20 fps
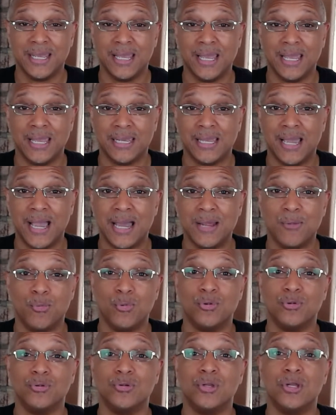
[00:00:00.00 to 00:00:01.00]
And God
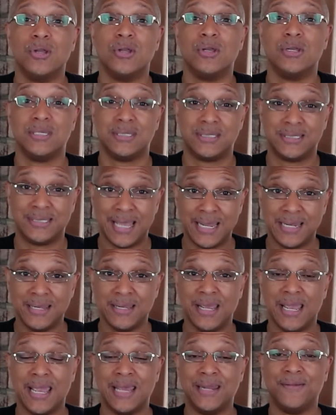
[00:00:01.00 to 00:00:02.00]
will
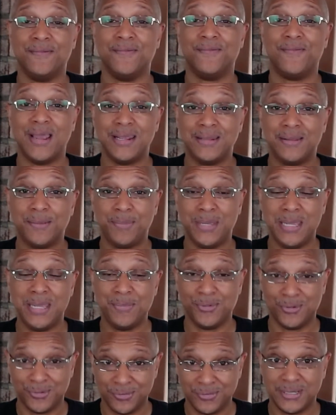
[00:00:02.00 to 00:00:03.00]
send and invite the
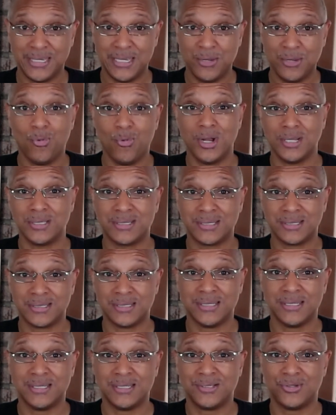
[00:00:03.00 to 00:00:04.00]
people He
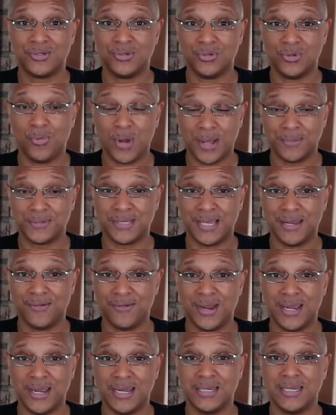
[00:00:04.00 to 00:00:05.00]
wants to the
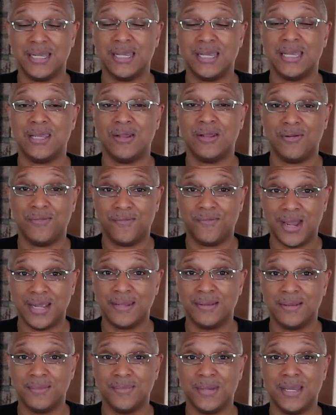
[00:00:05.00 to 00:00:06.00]
website, right? He'll
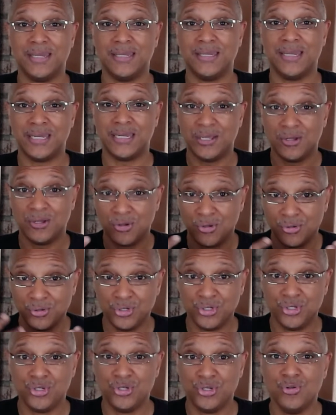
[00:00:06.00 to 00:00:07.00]
invite them and then He'll
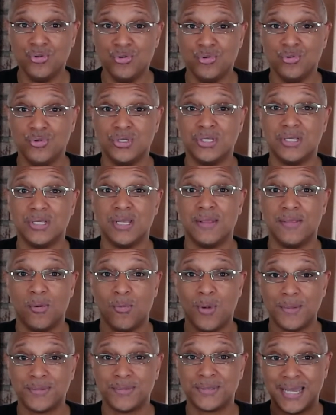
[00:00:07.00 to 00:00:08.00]
use
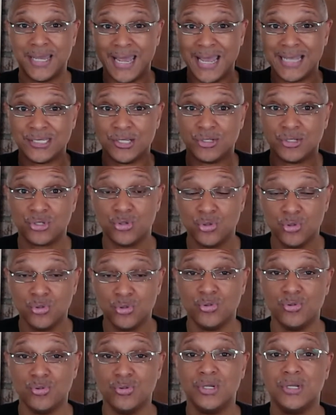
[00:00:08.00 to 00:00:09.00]
the website as a
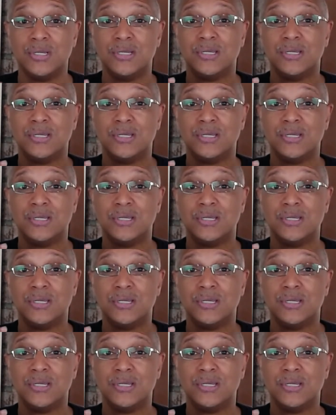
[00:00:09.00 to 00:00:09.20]
tool